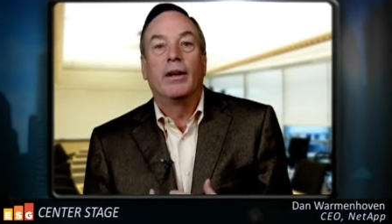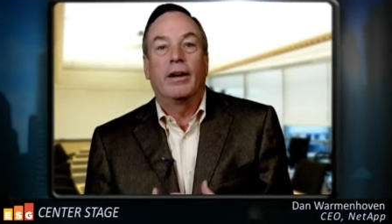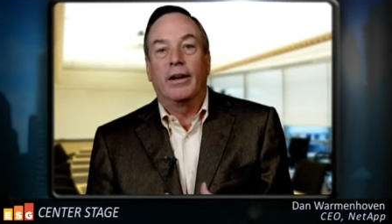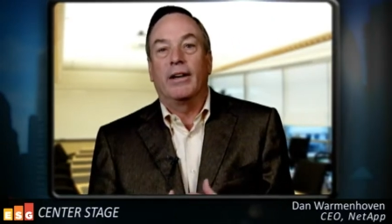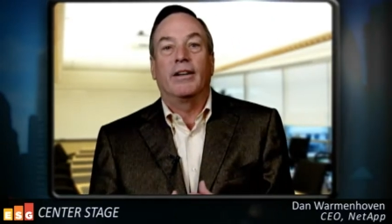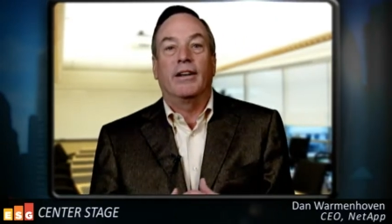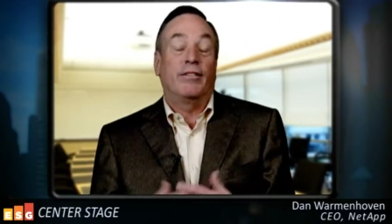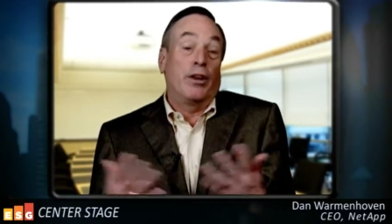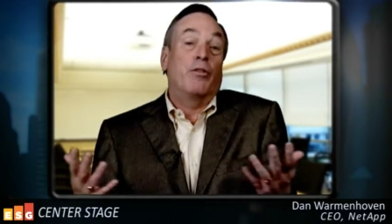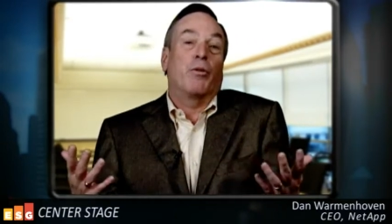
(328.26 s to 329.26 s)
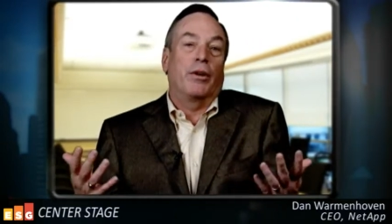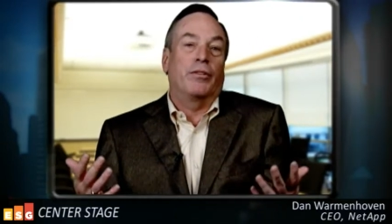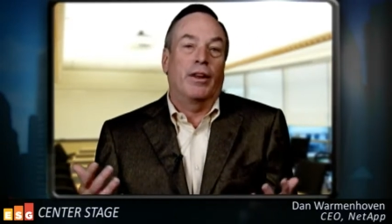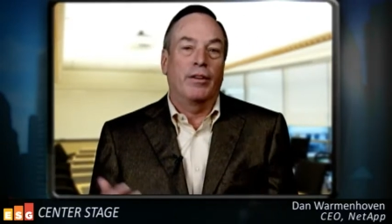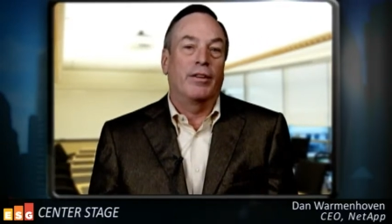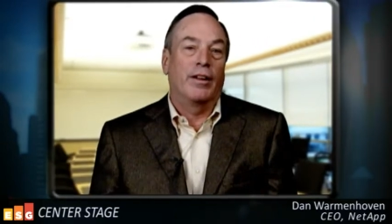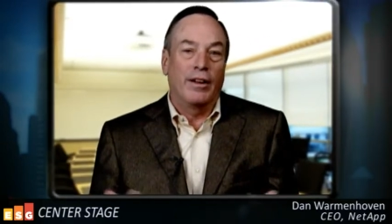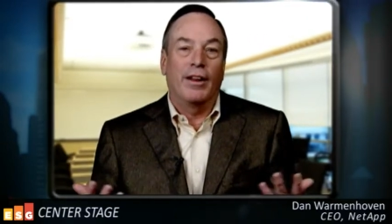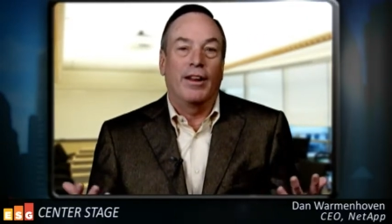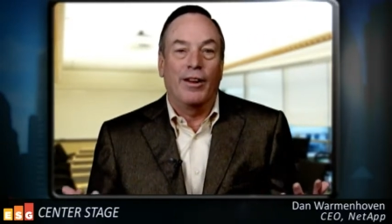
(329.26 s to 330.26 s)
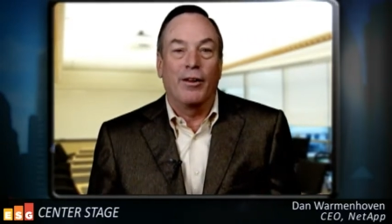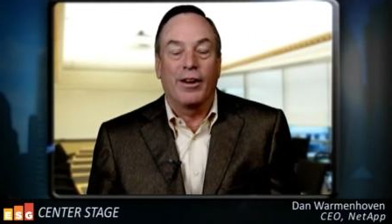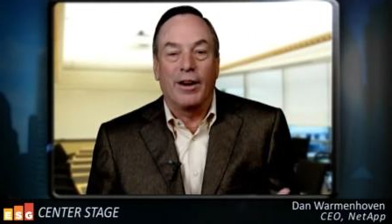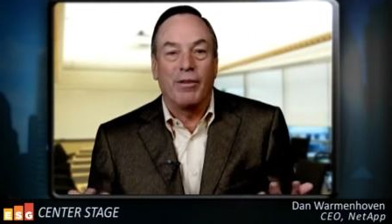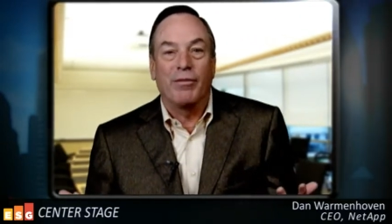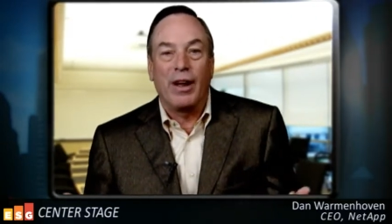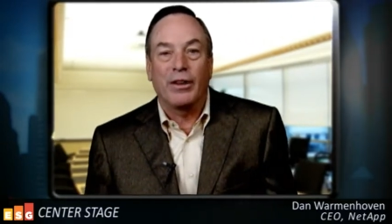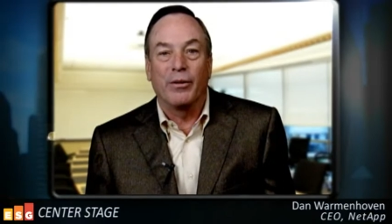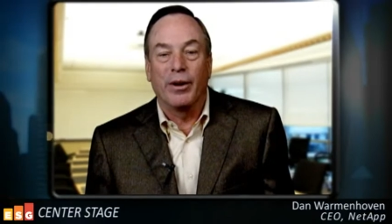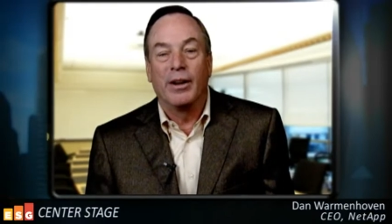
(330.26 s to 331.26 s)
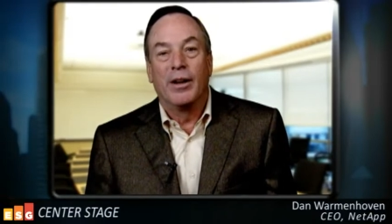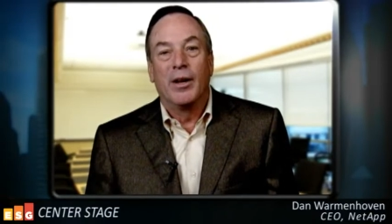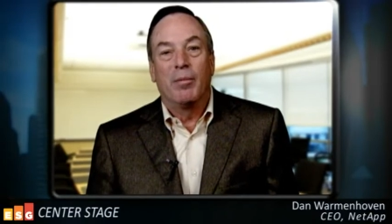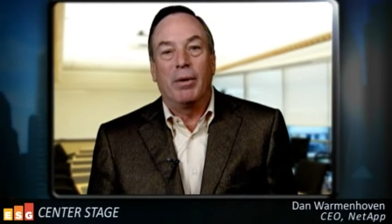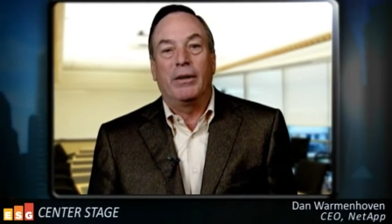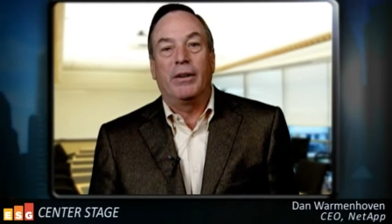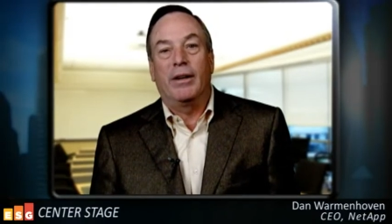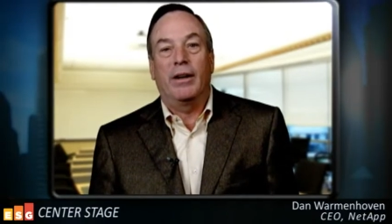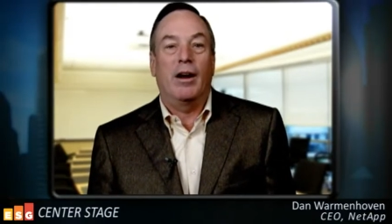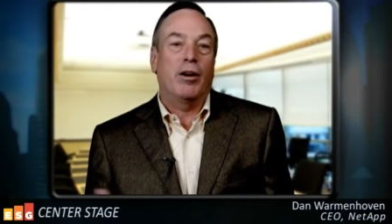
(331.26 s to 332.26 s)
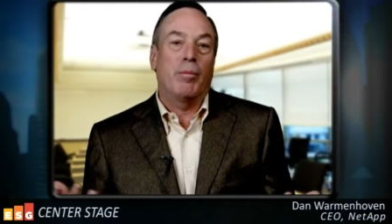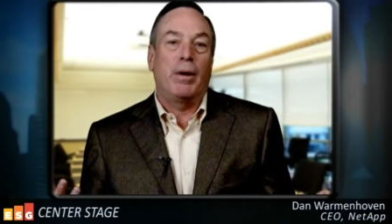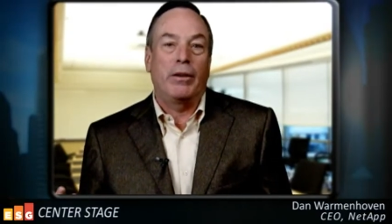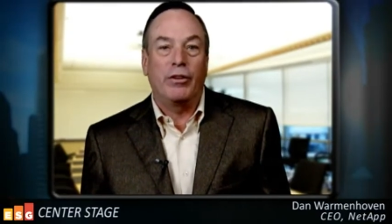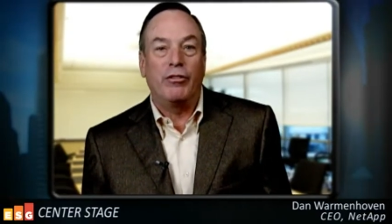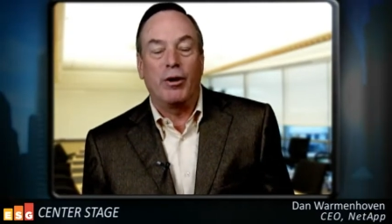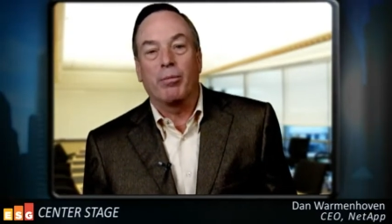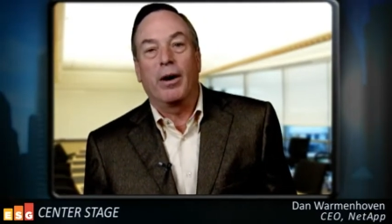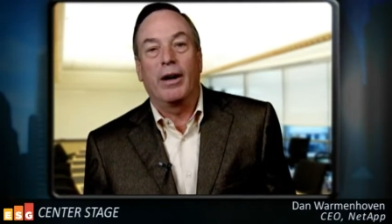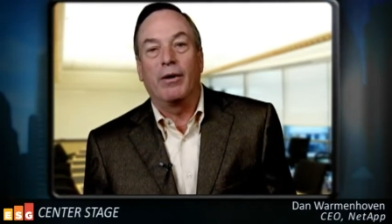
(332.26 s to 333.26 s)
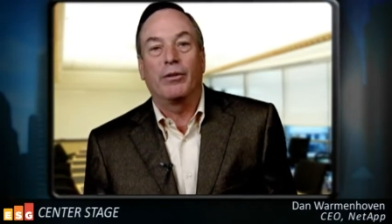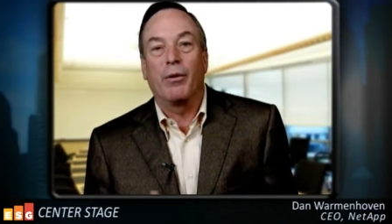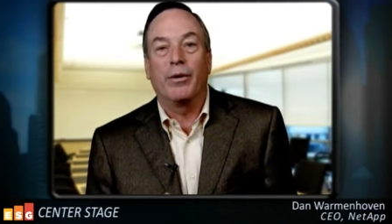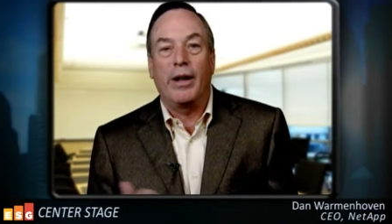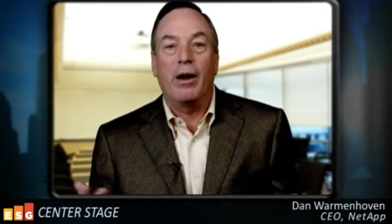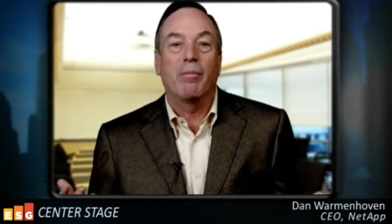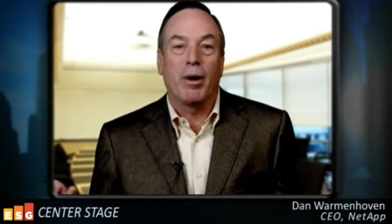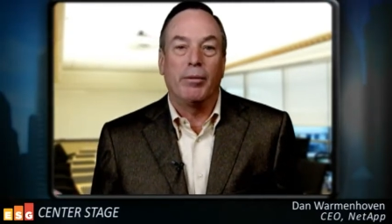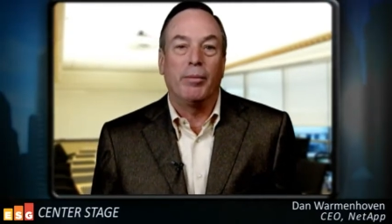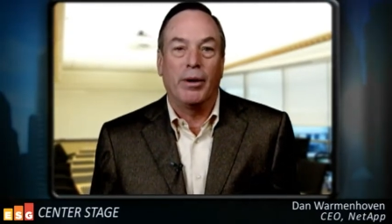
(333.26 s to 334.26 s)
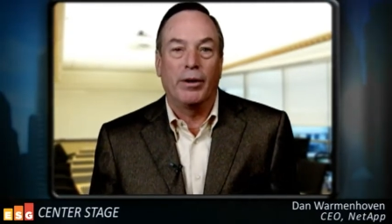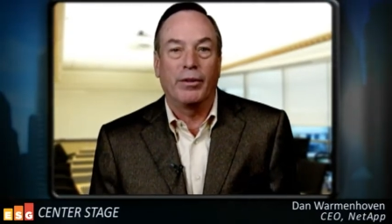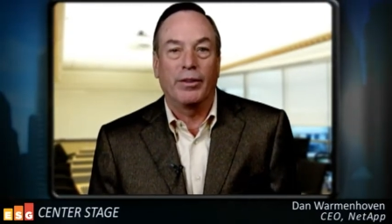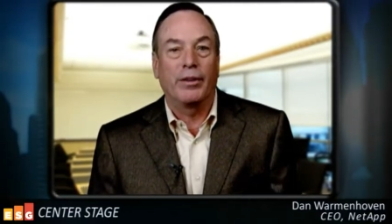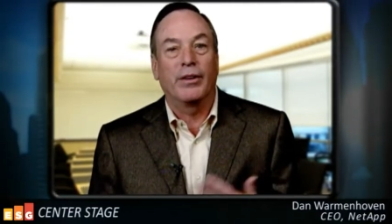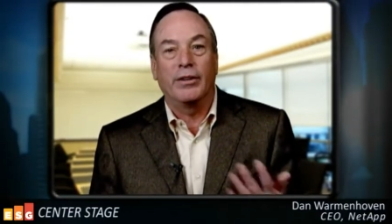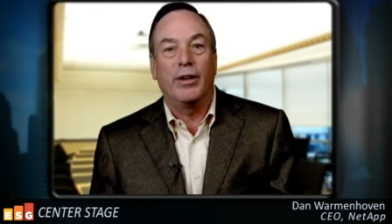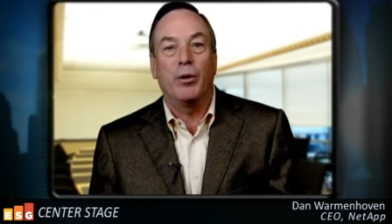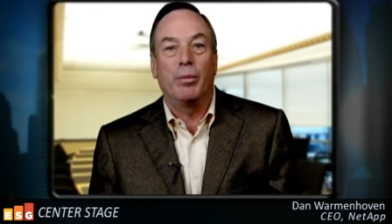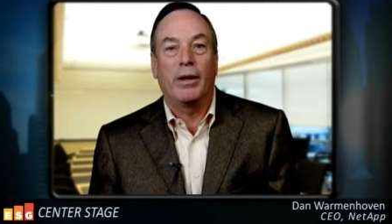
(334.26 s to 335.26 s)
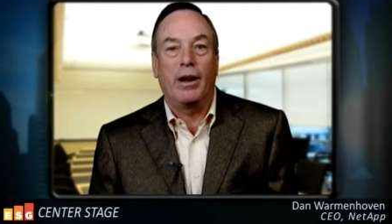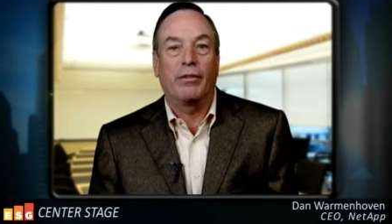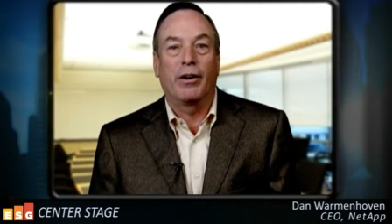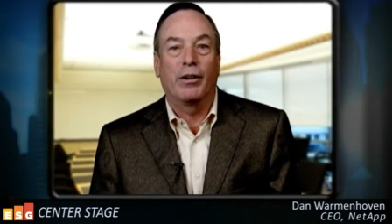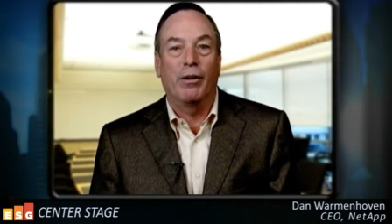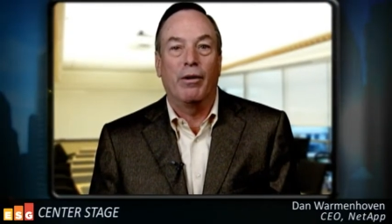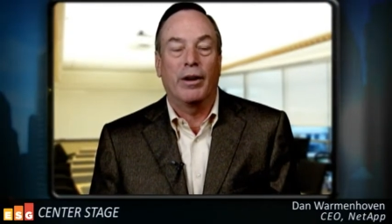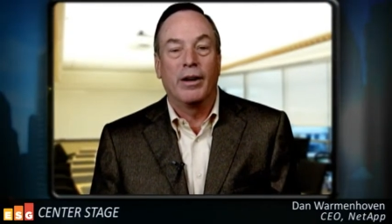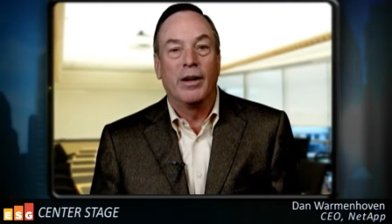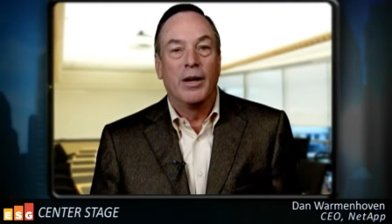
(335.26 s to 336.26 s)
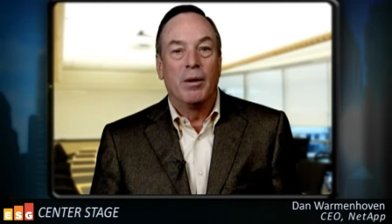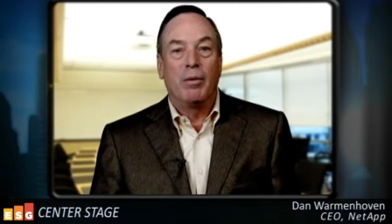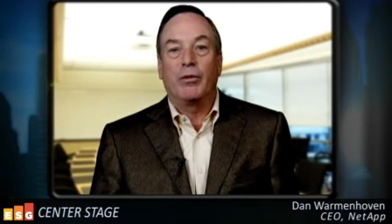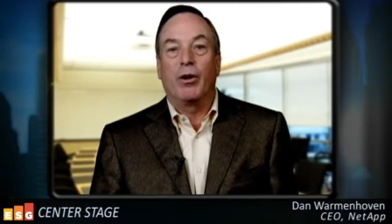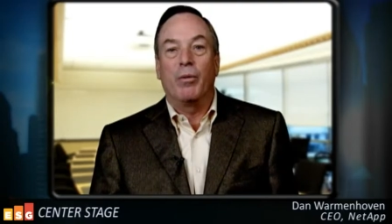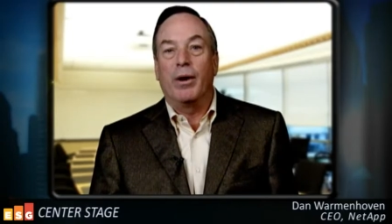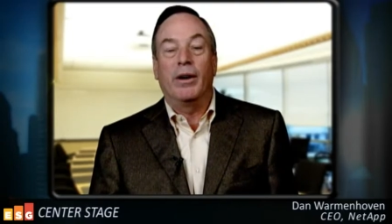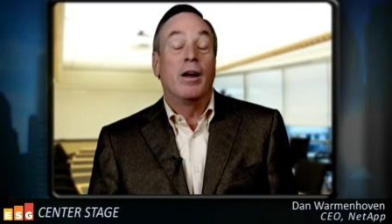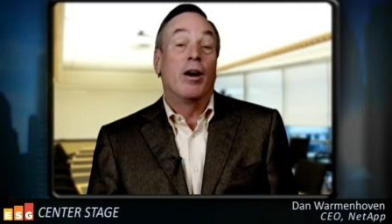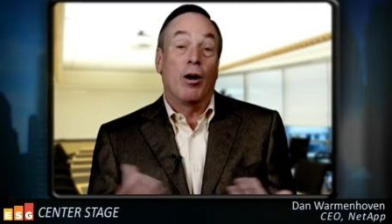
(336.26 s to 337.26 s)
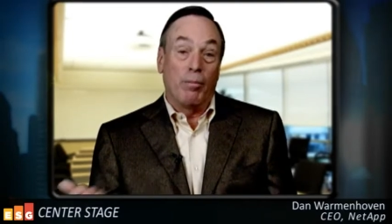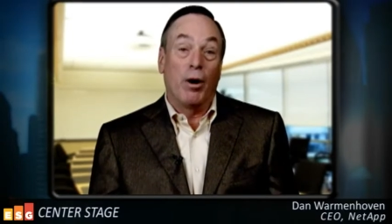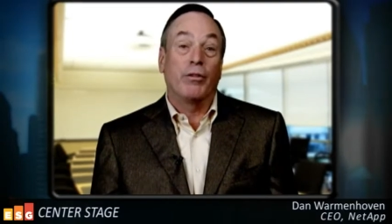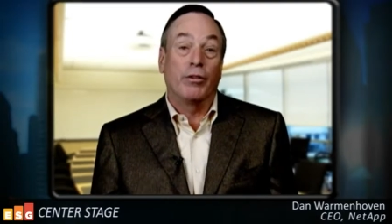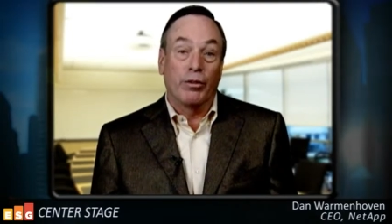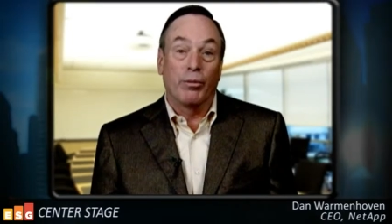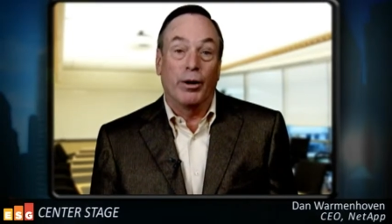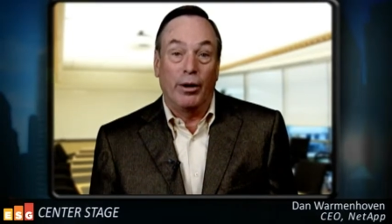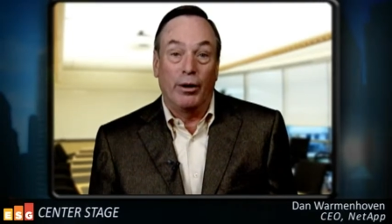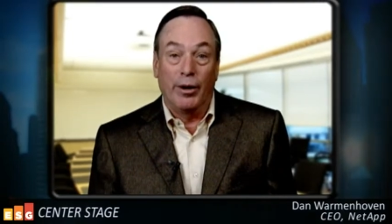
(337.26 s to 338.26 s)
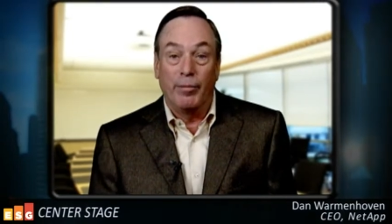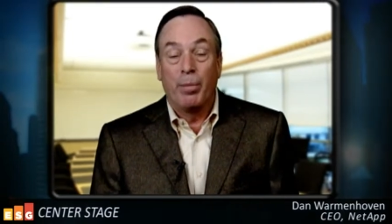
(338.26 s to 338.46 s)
It's interesting. It's a little, kind of a factoid, but our capacity shipped right now is going down probably because of things like deduplication and cloning. But you know what? Our margins are really good.